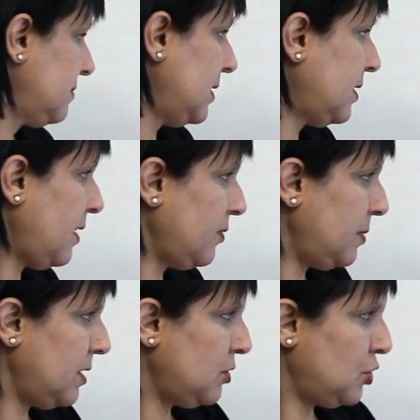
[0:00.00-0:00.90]
the
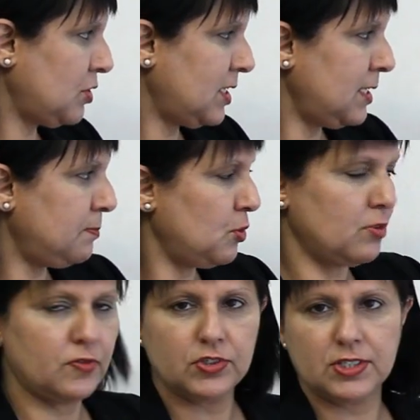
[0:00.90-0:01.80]
government should keep
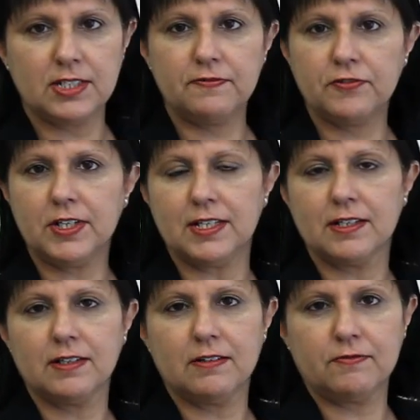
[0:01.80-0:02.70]
university
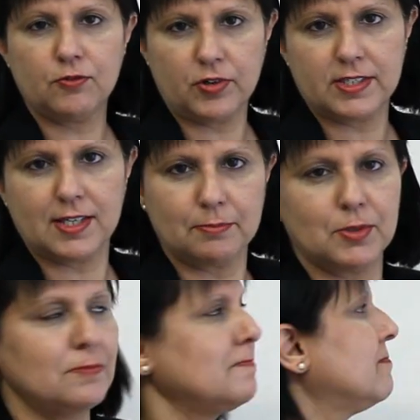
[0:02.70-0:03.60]
free, for
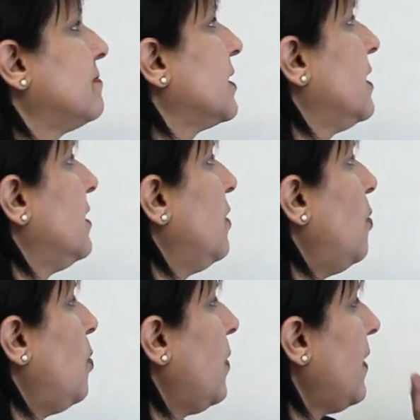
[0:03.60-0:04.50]
example.
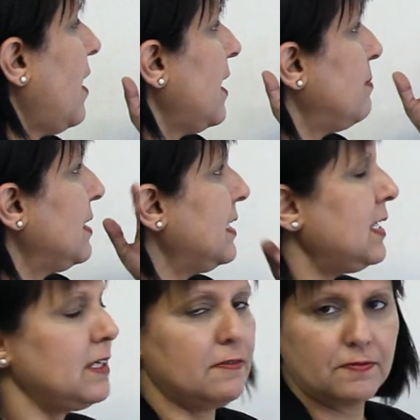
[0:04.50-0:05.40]
Or, I
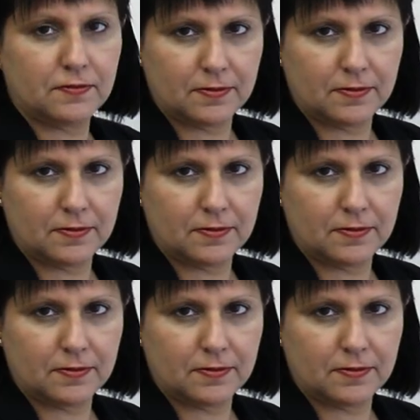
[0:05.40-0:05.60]
believe.